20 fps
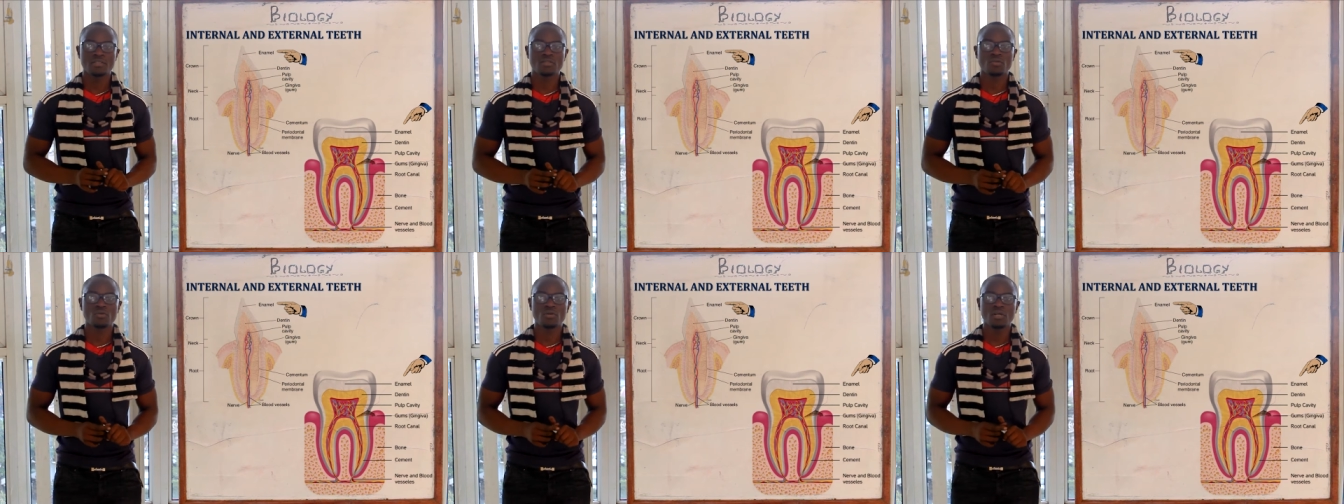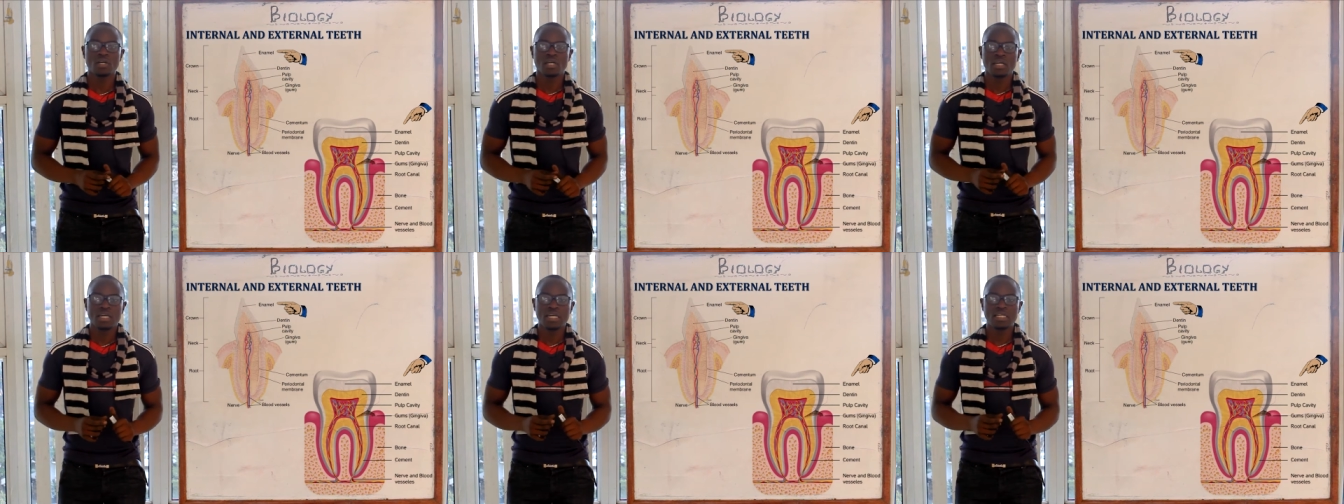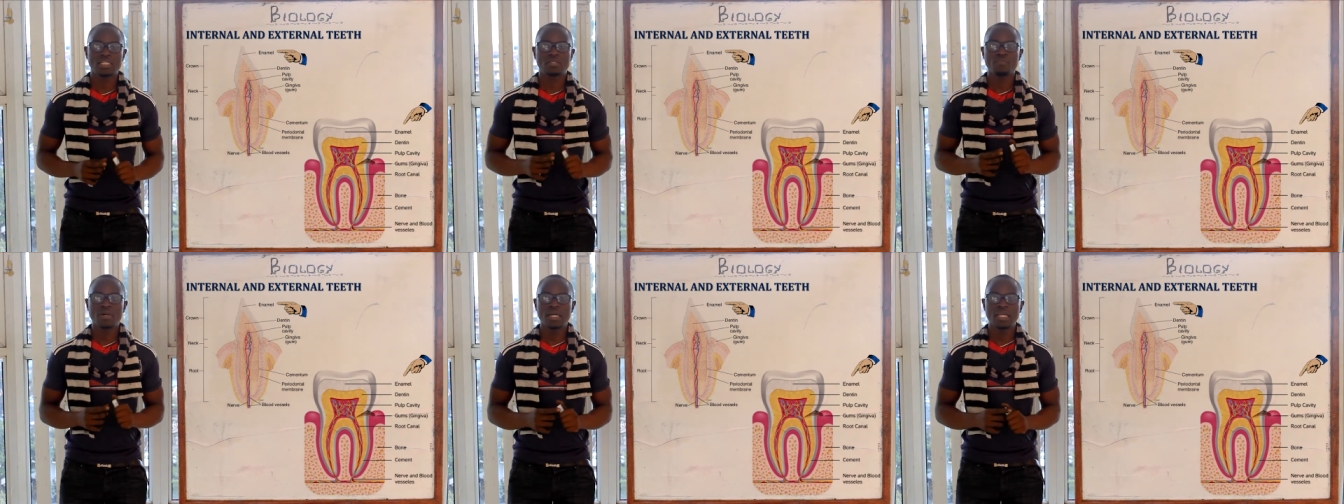So
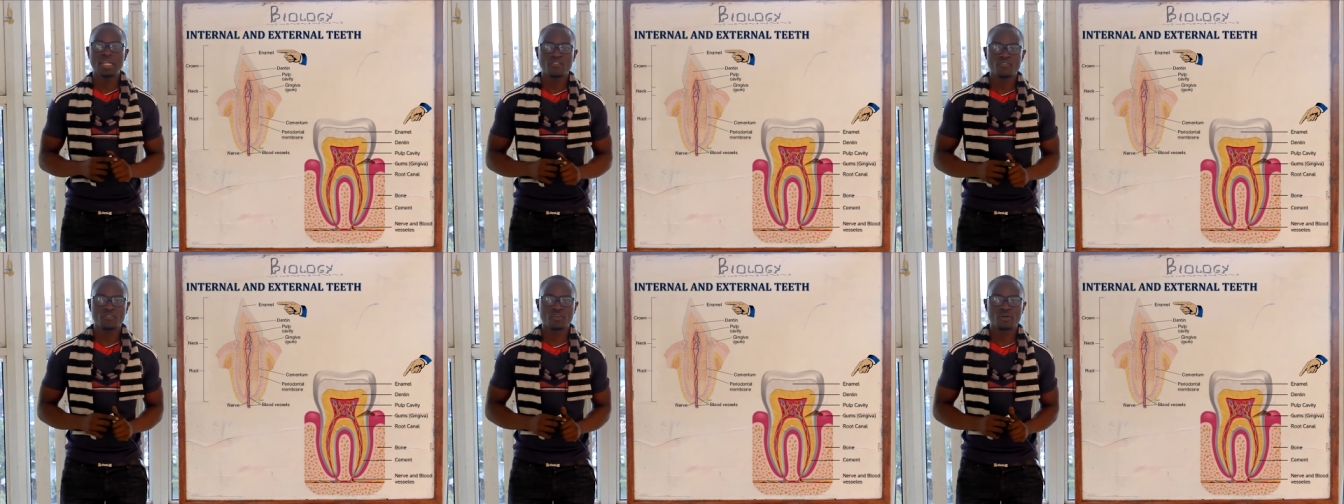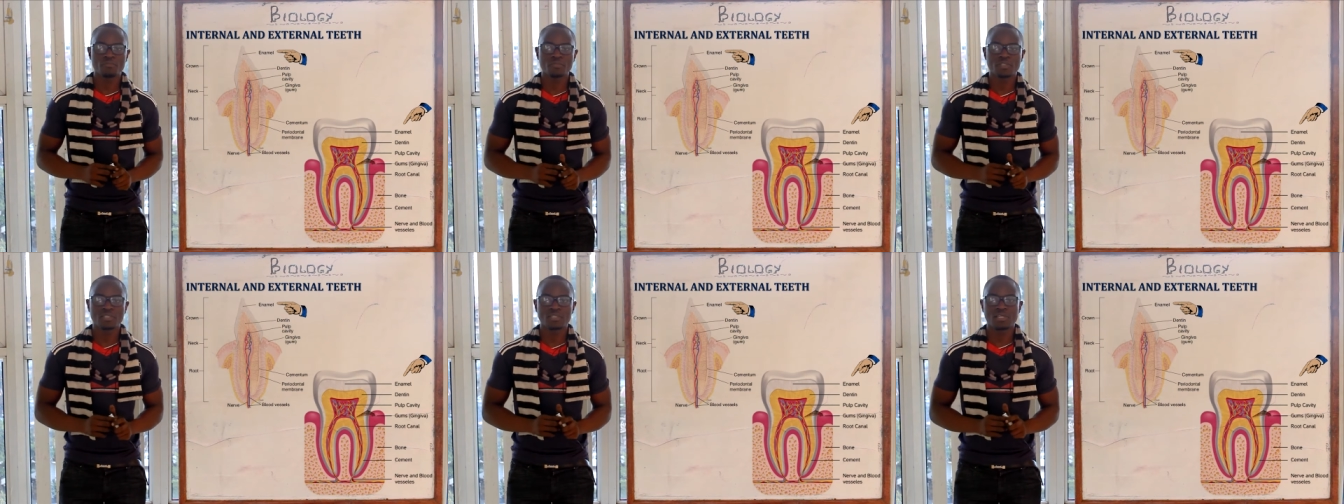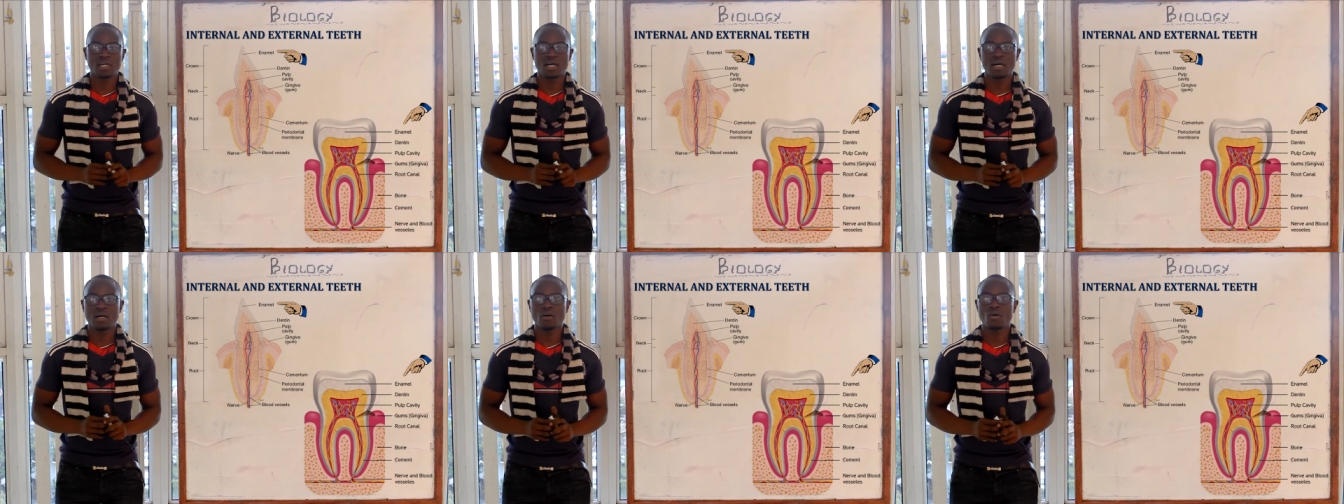it mainly
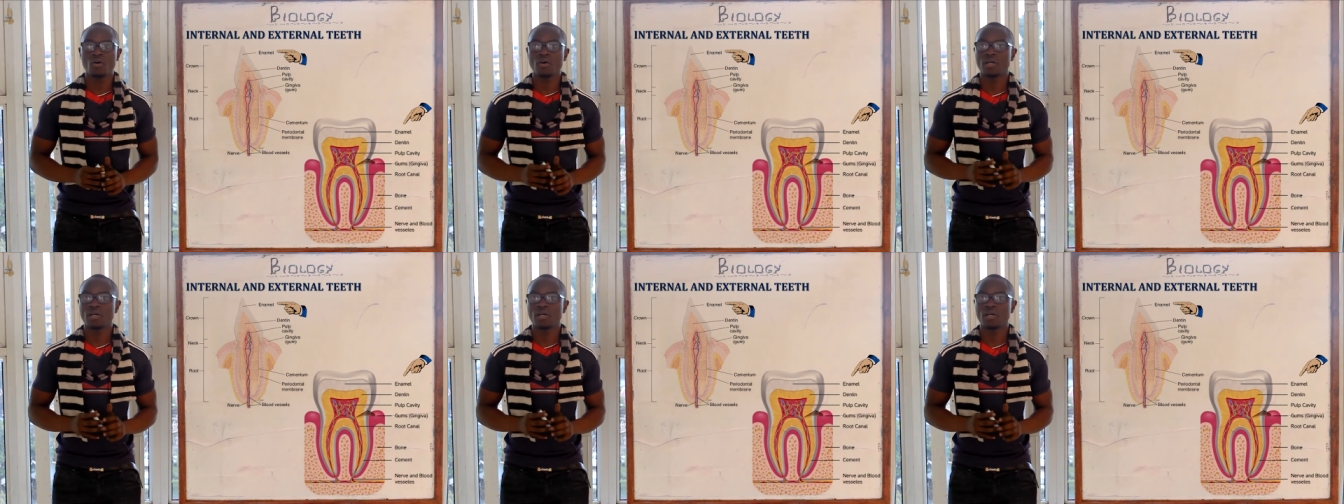forms uh,